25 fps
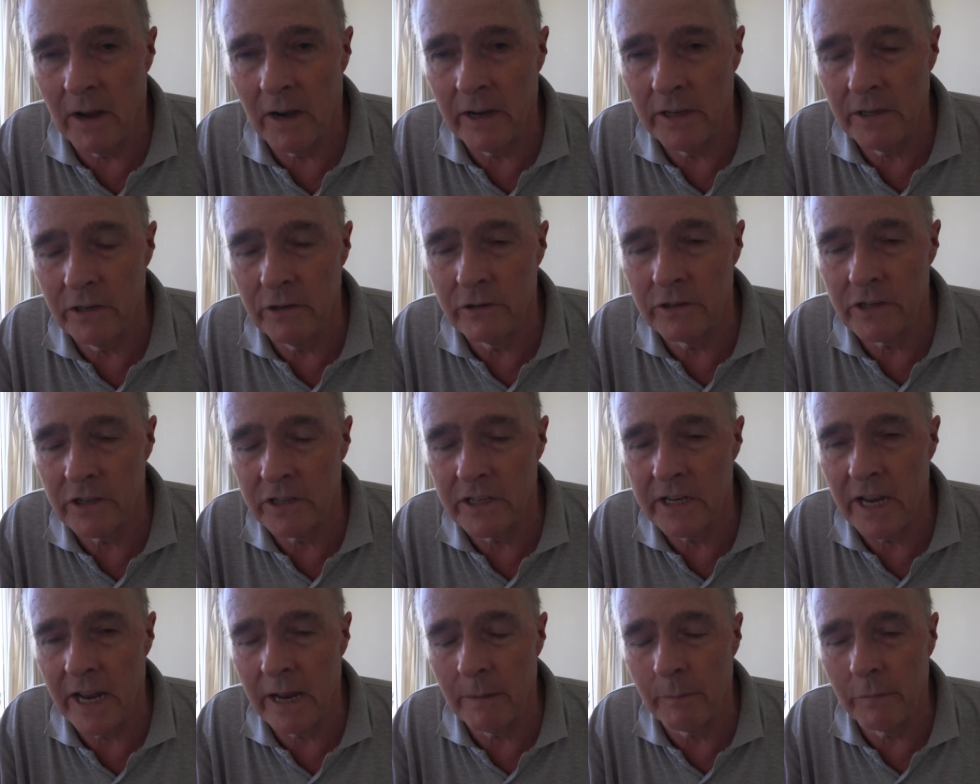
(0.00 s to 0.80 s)
use a
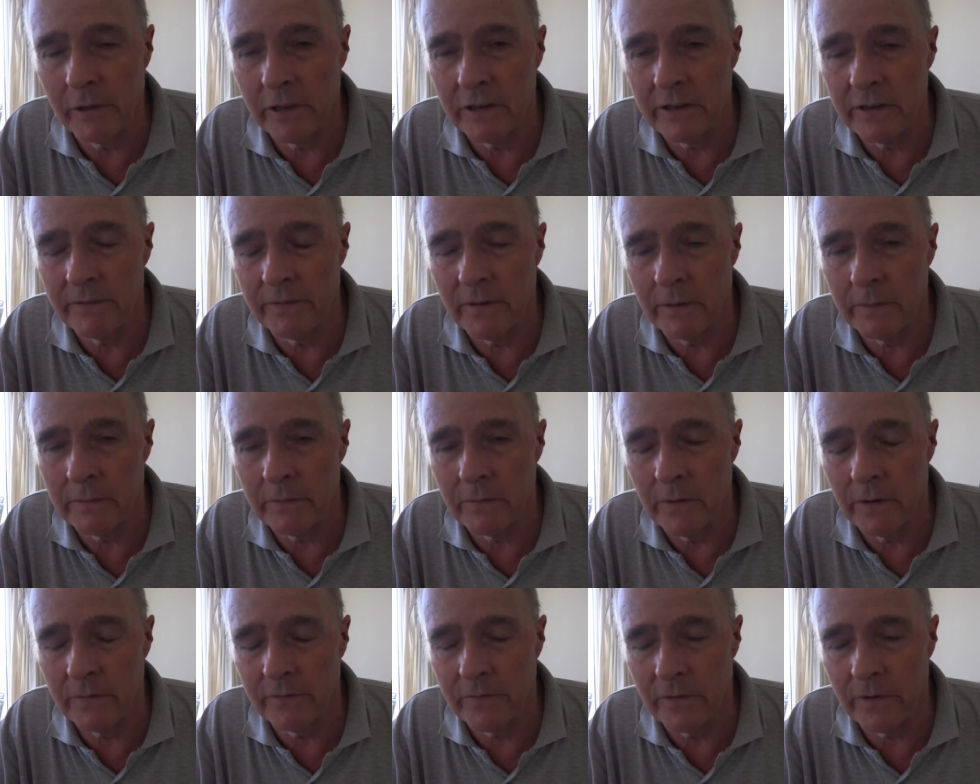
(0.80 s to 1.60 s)
tablet if
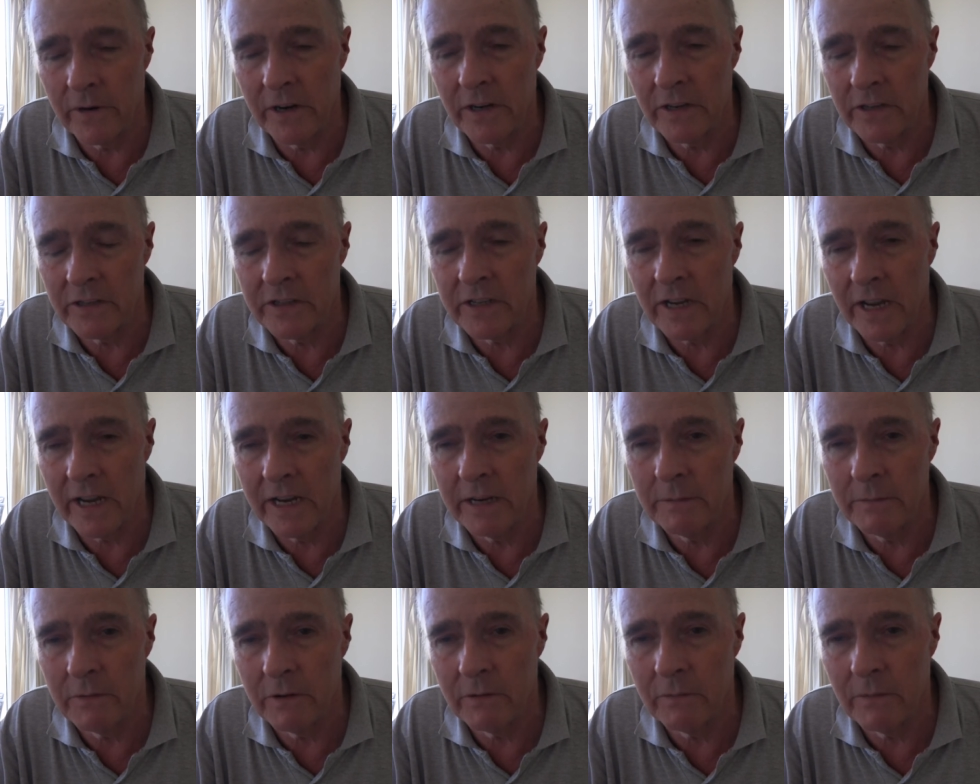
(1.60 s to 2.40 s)
I'm for
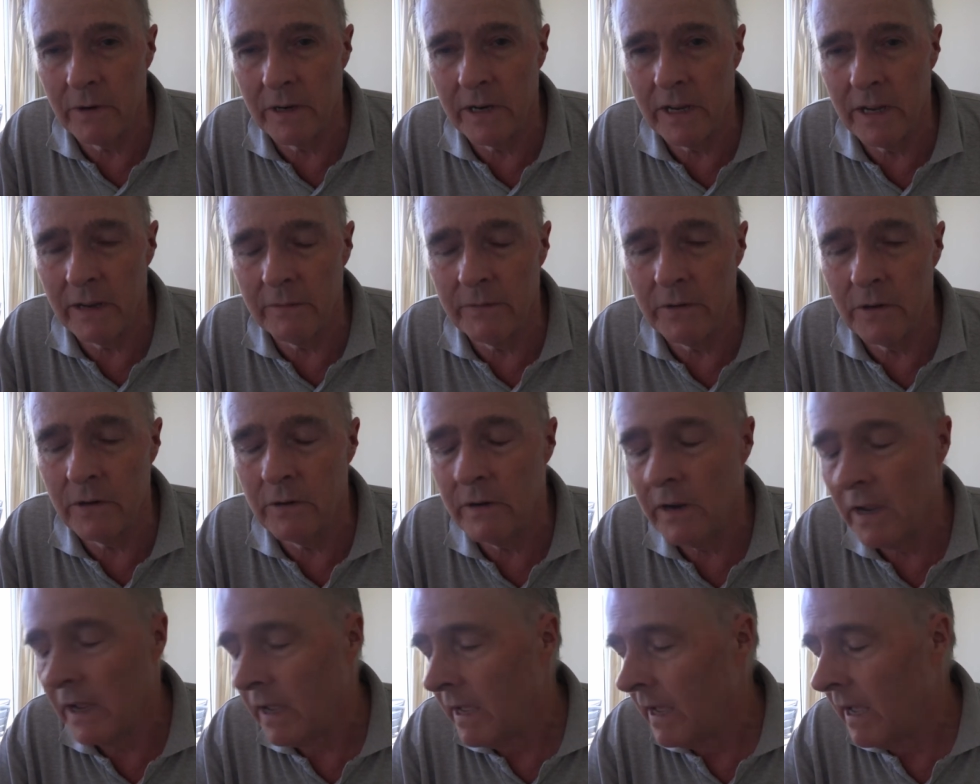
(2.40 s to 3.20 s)
entertainment, what have you,
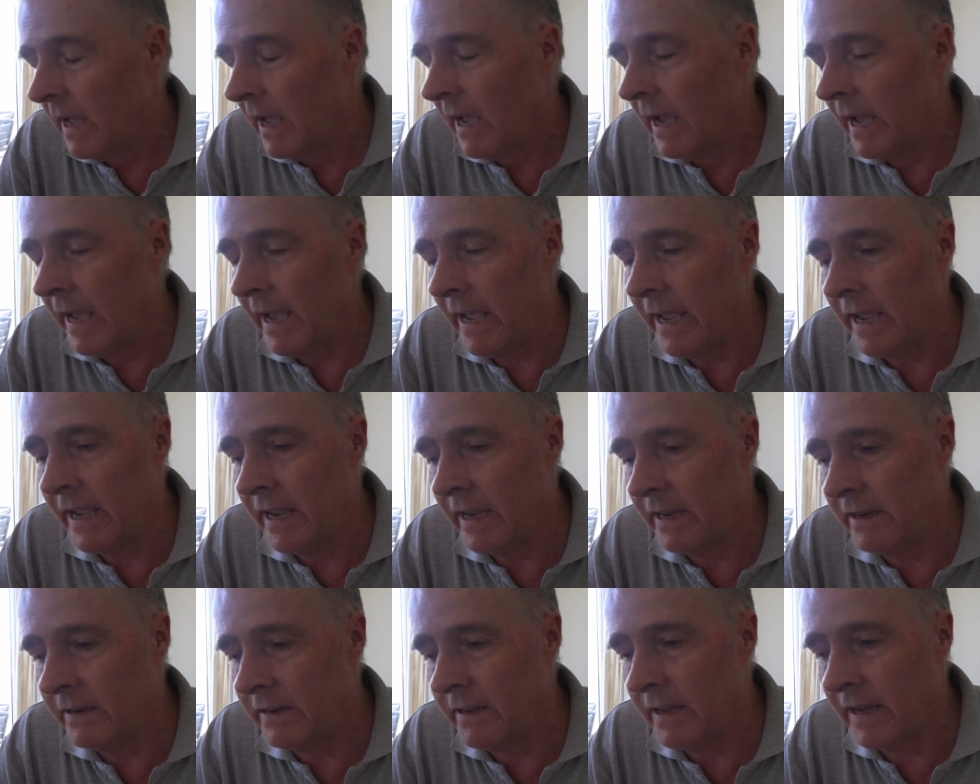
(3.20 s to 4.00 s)

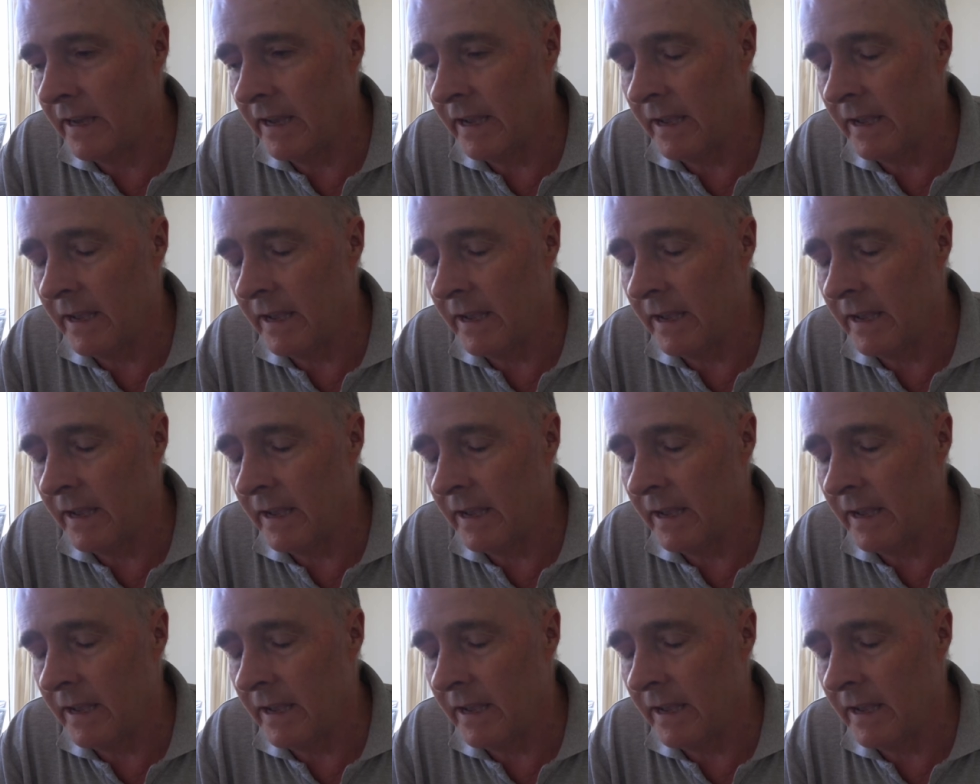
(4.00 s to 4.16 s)
and